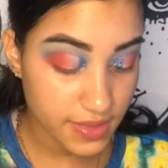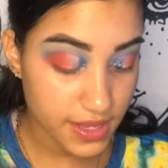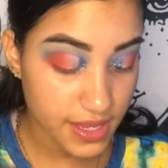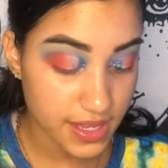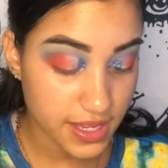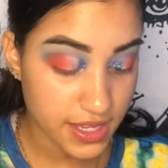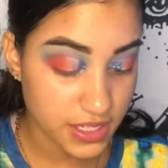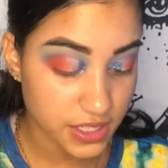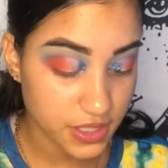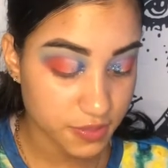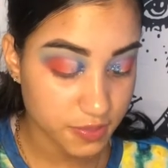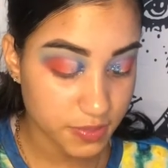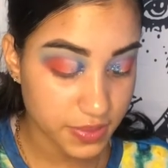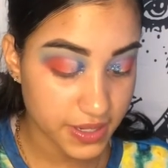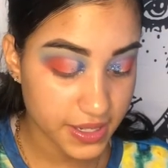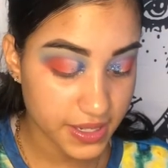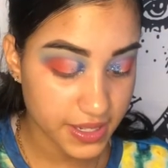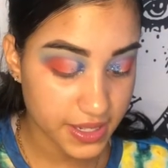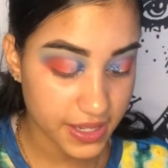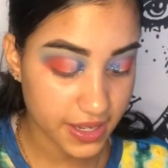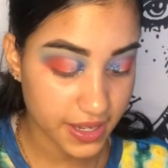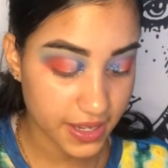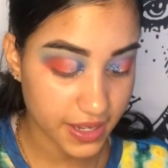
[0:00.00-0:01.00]
It's
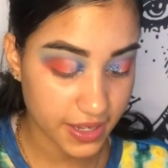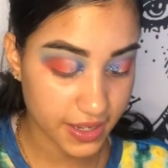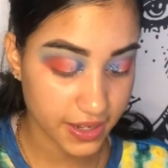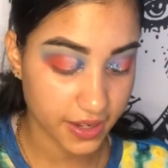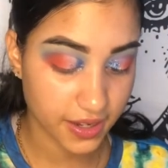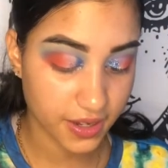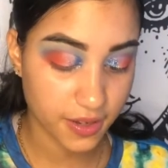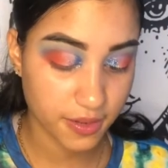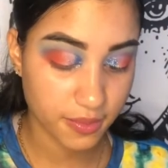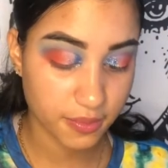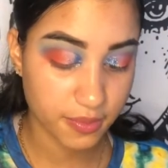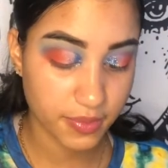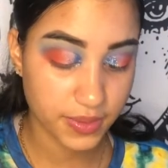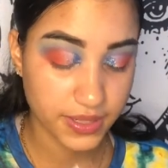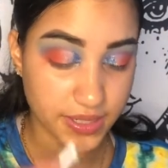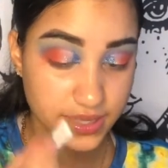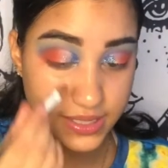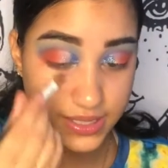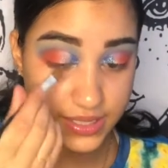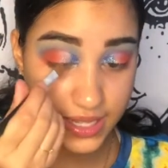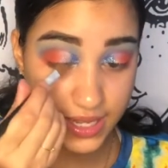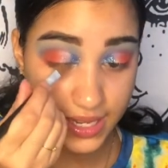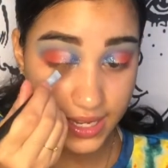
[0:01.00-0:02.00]
picking it up, but
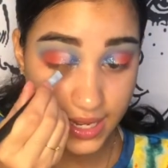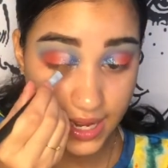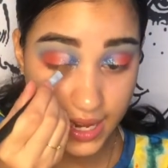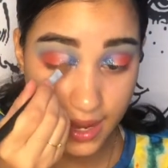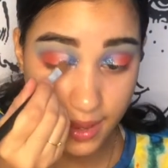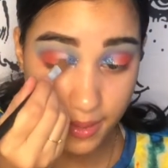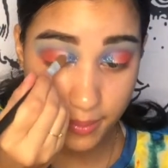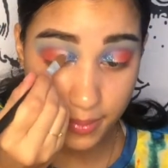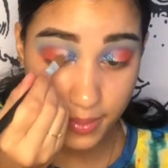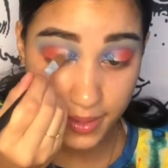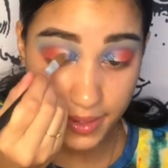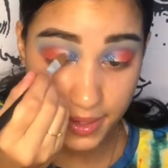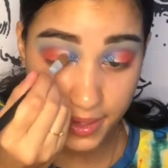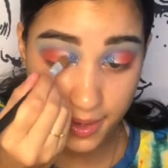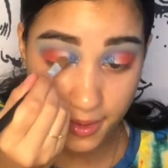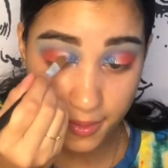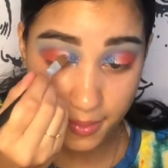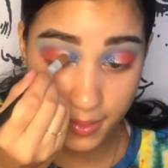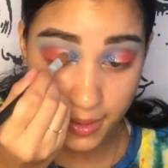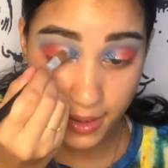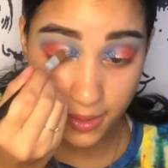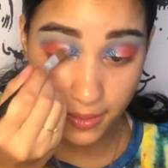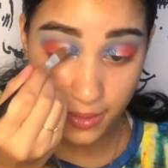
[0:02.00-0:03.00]
it's like not picking up
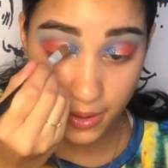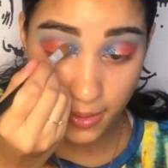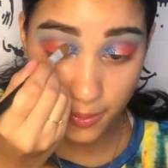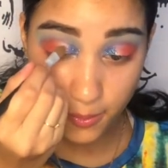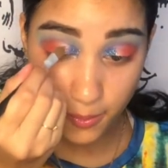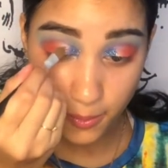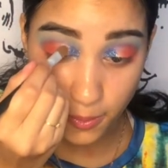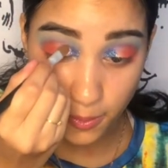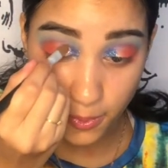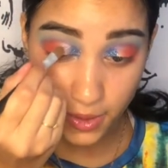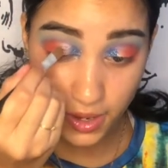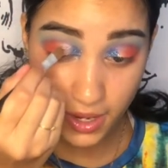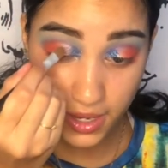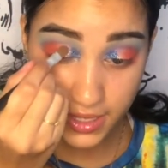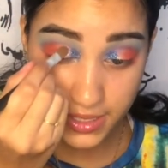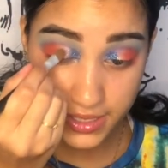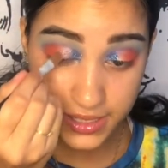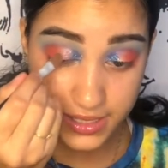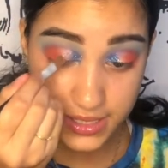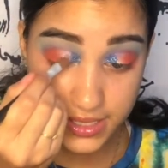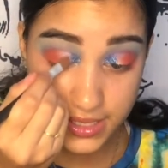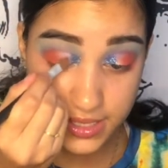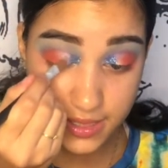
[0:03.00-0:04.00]
how I want
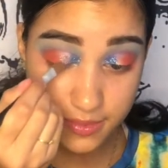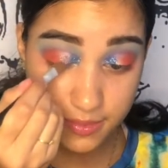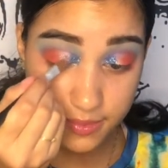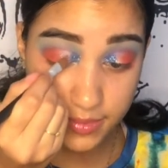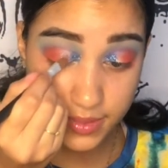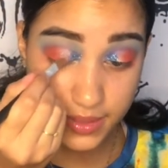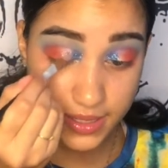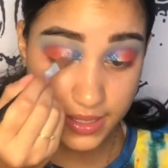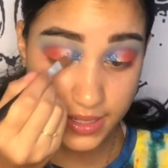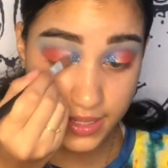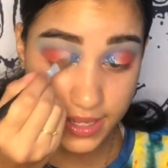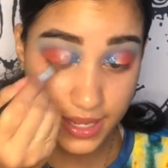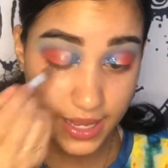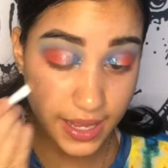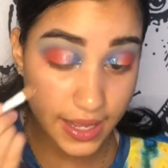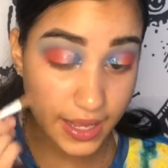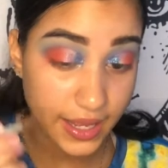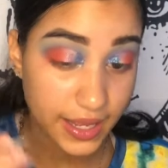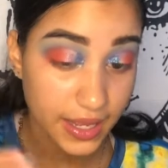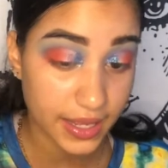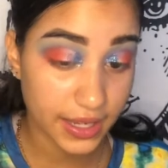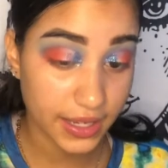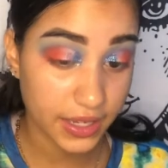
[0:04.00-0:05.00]
it to be.
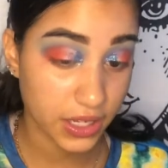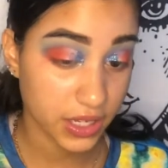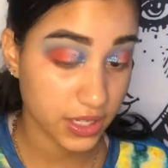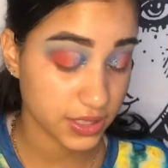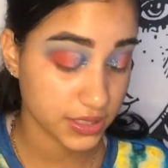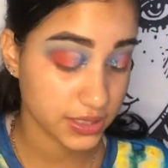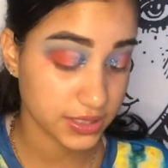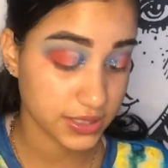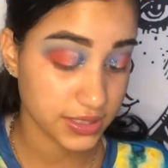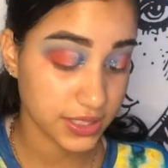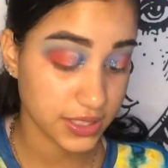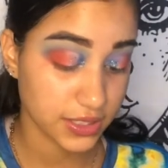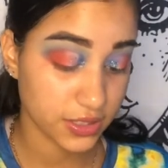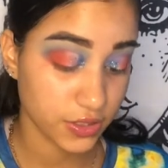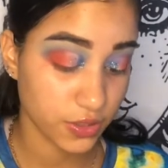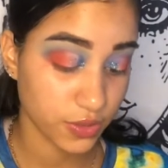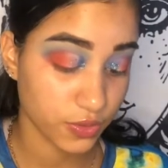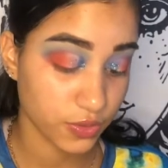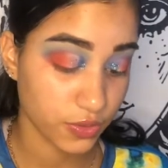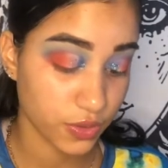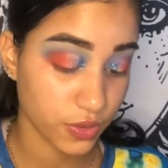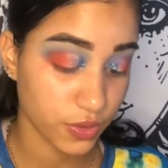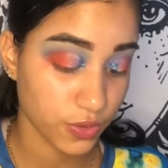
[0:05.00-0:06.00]
I honestly
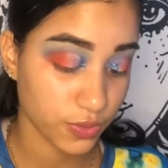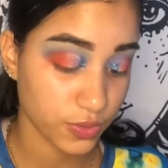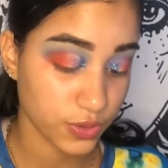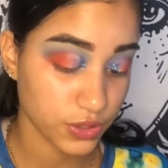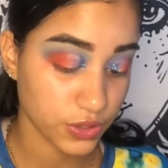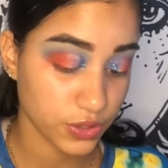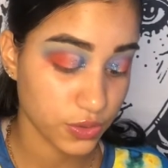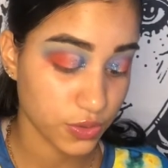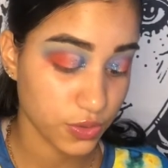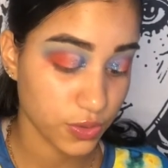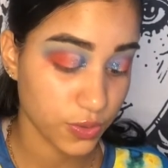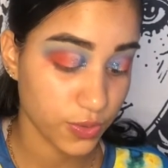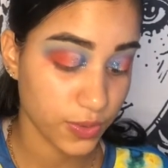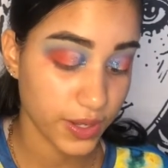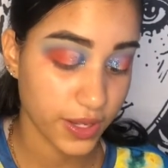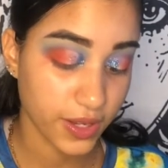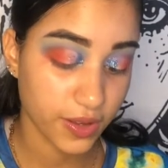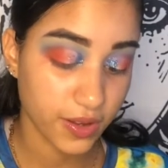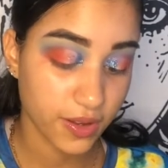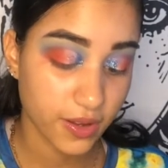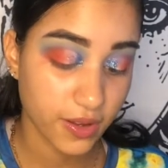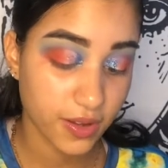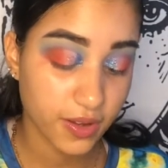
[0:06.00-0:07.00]
don't know what's going
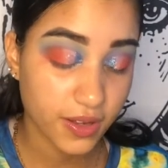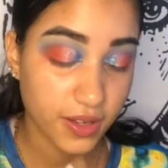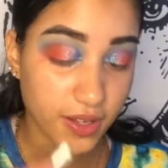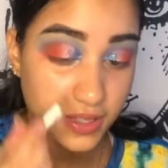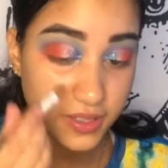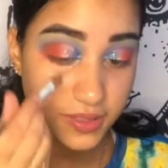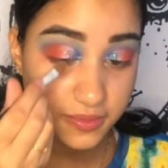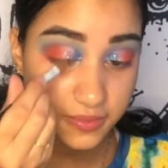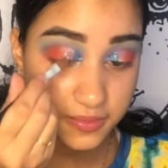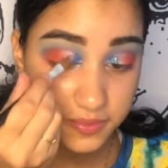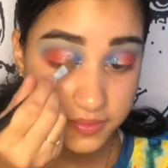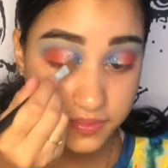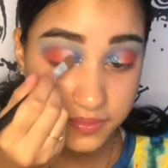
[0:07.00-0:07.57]
on,